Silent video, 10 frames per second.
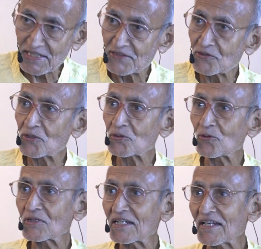but that's
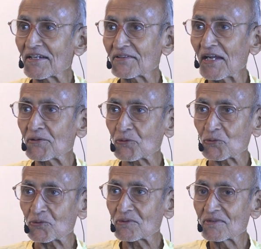not the only entire
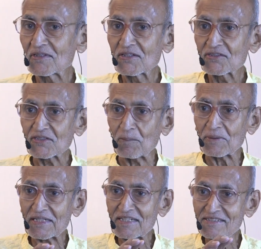truth.
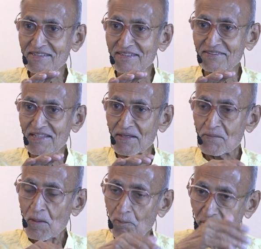Somebody else sees
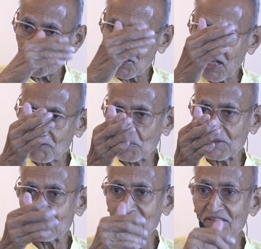the personal
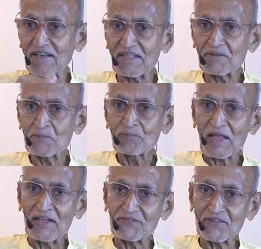aspect of the divine
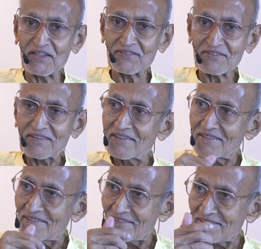and says
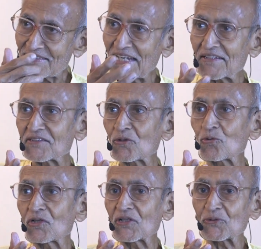that
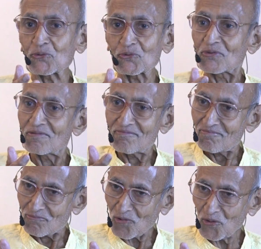is the only truth.
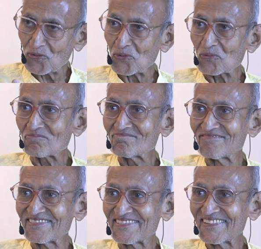Not true.